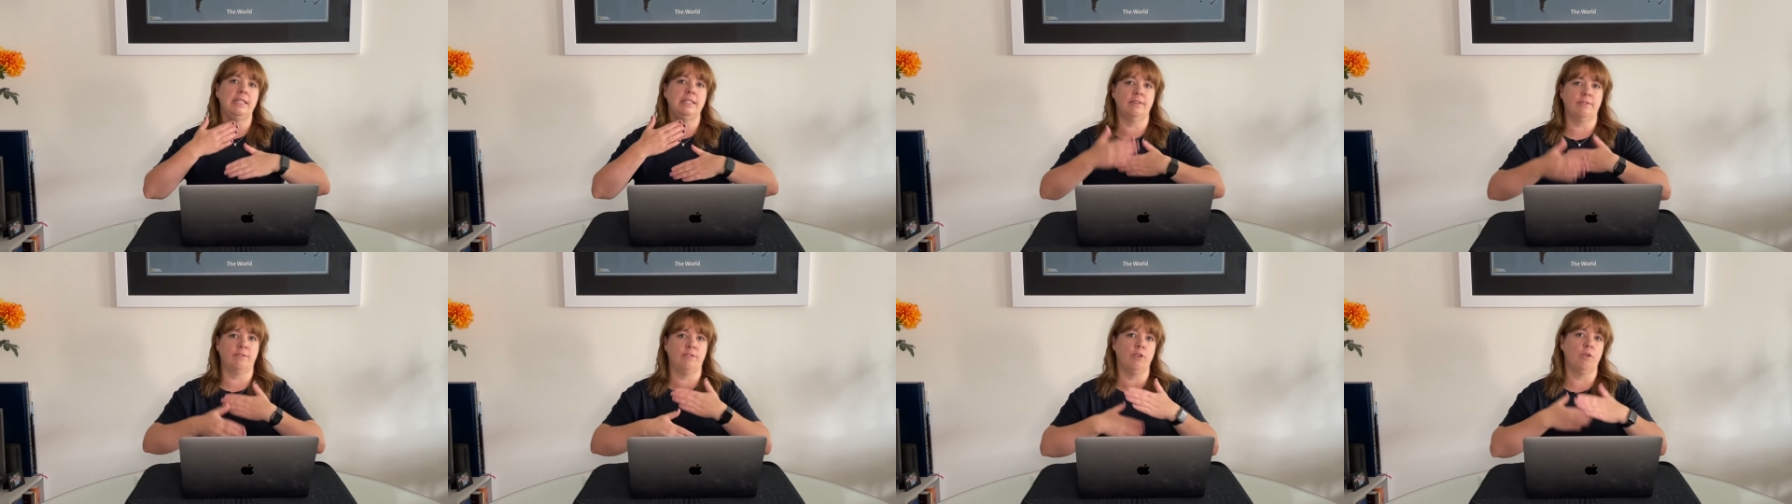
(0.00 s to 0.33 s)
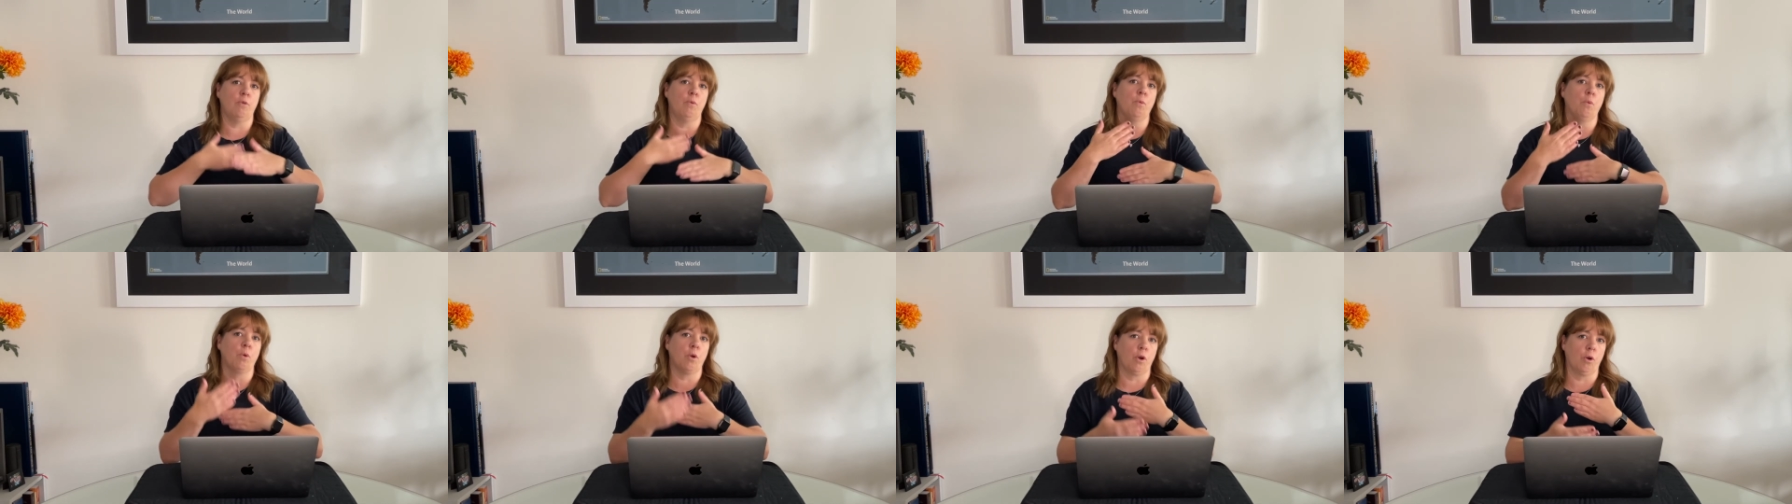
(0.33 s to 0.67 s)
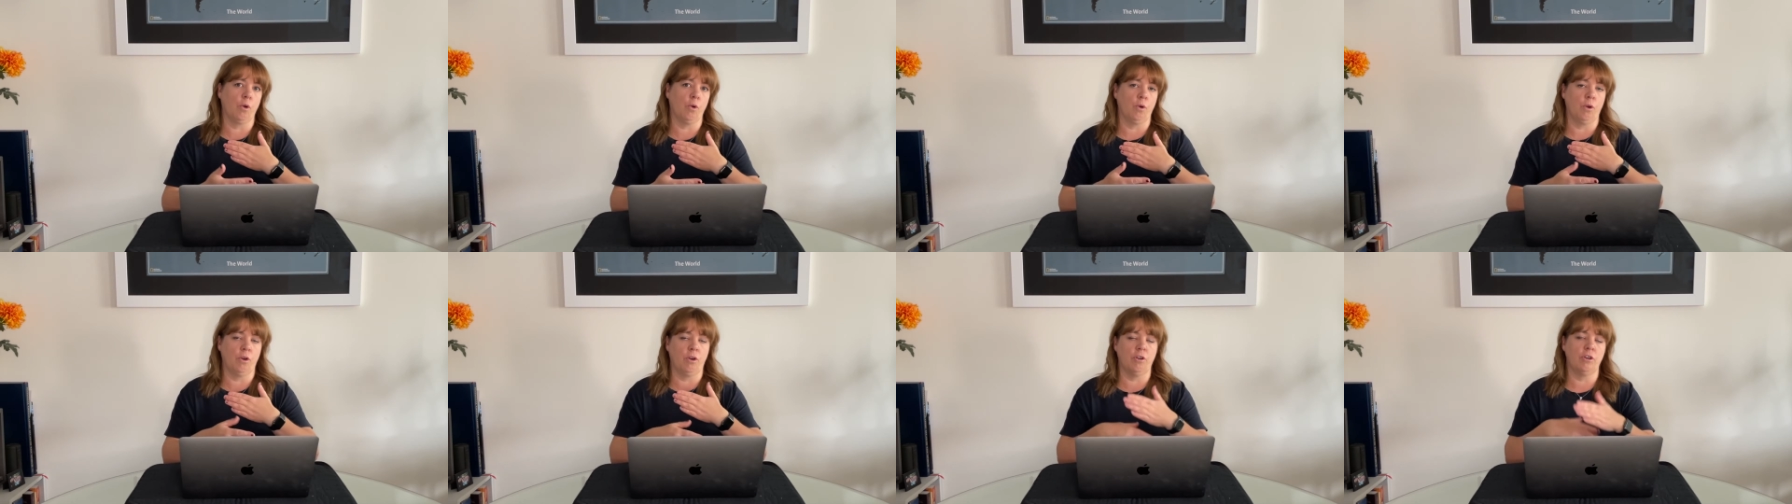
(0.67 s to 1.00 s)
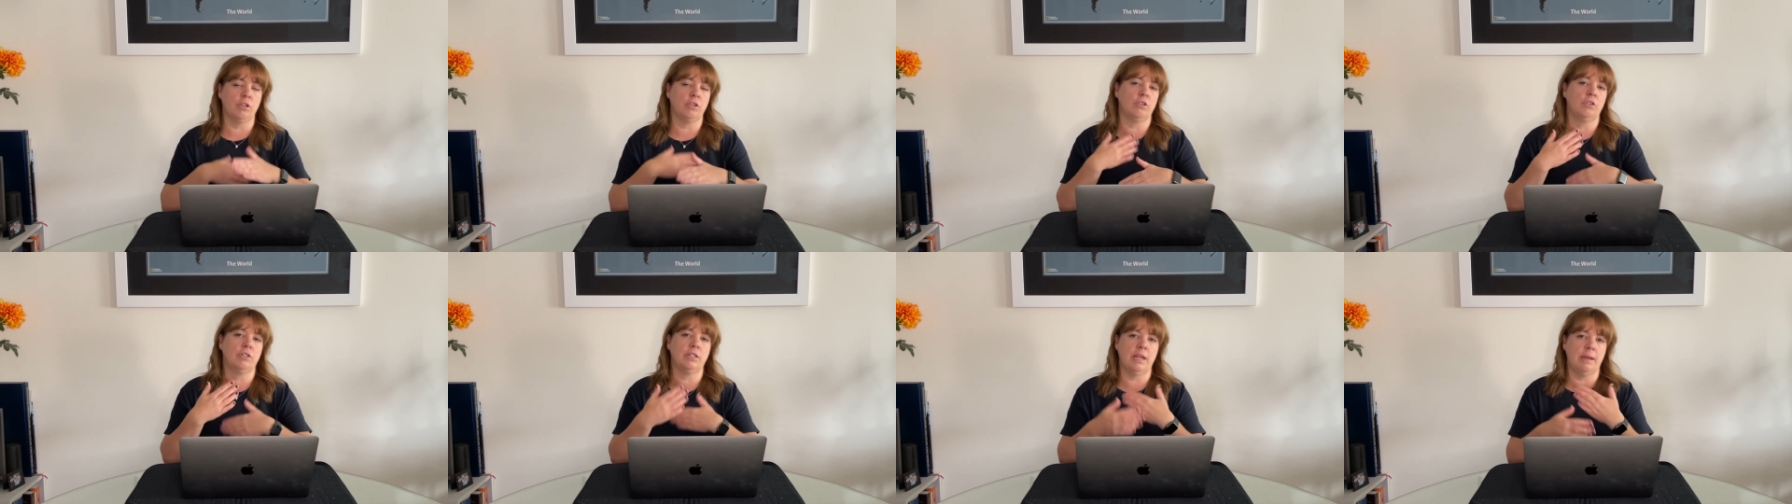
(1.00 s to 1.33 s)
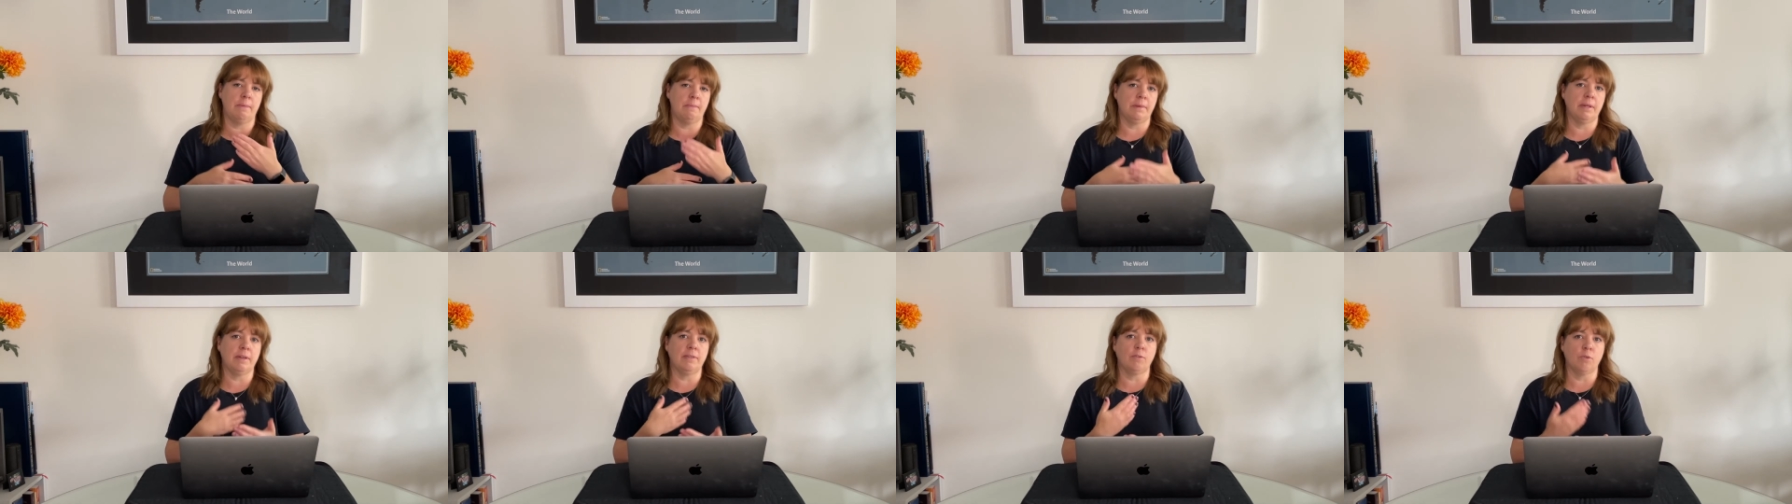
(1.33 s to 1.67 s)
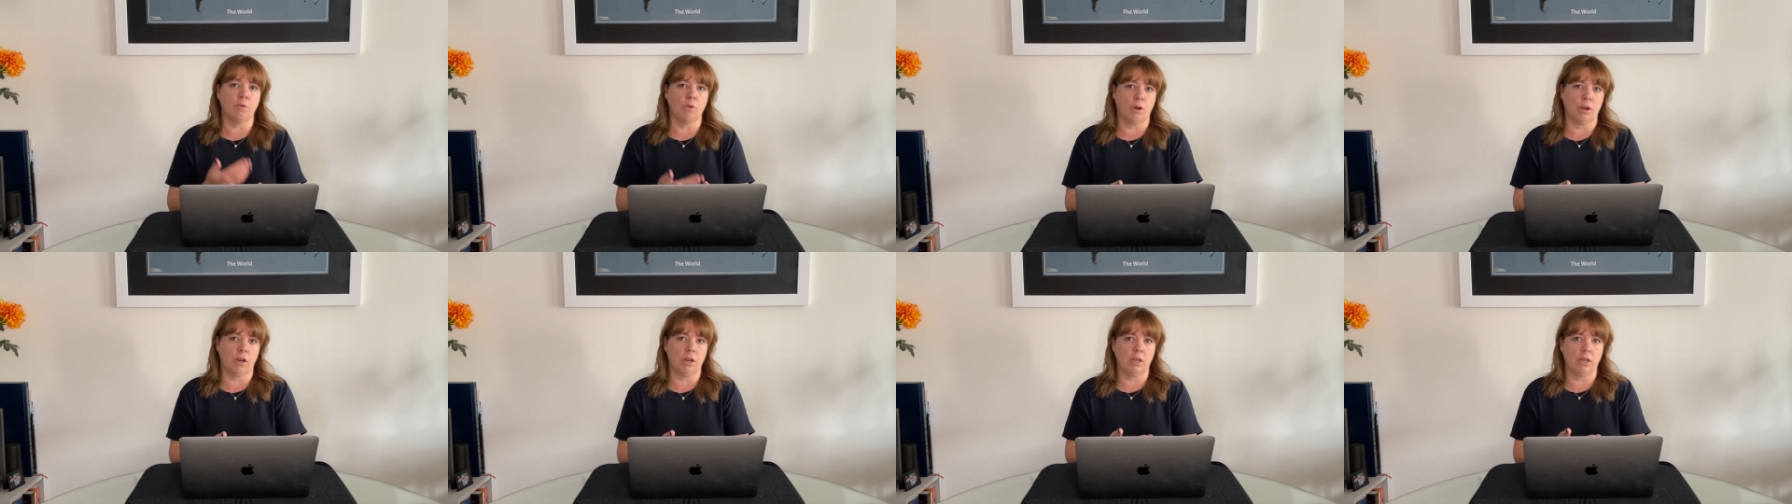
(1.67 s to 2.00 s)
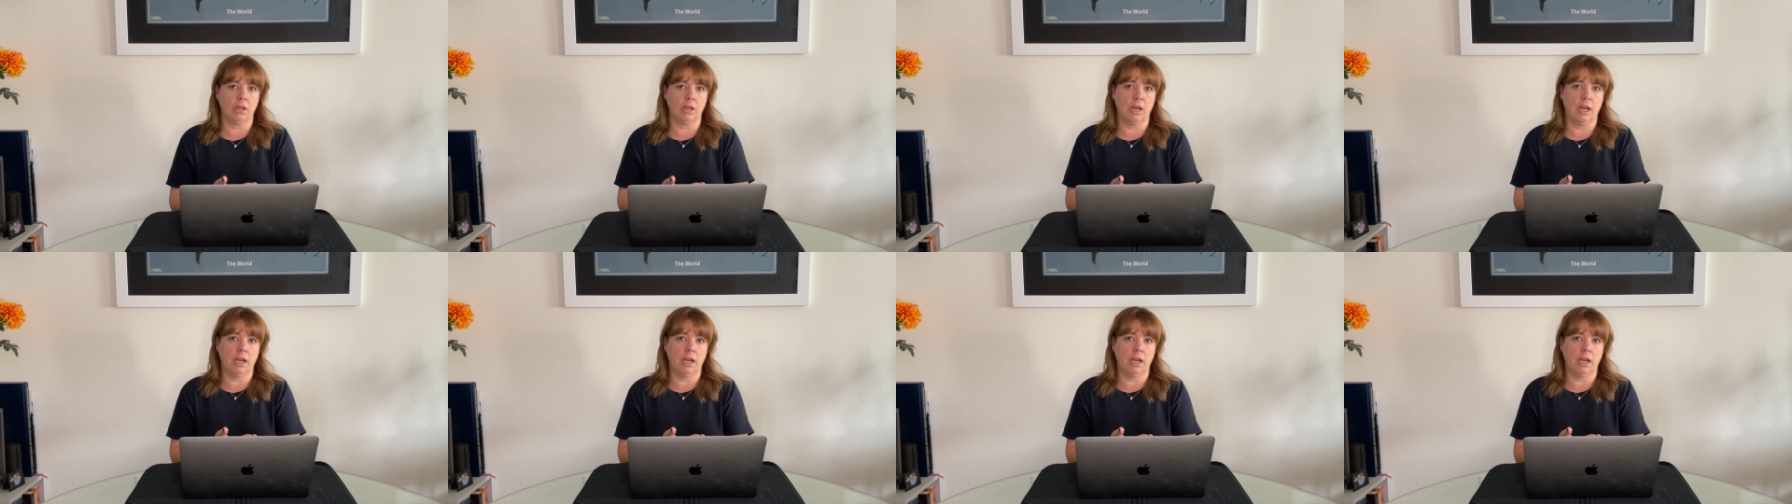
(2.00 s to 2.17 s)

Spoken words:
different work orders or statement of work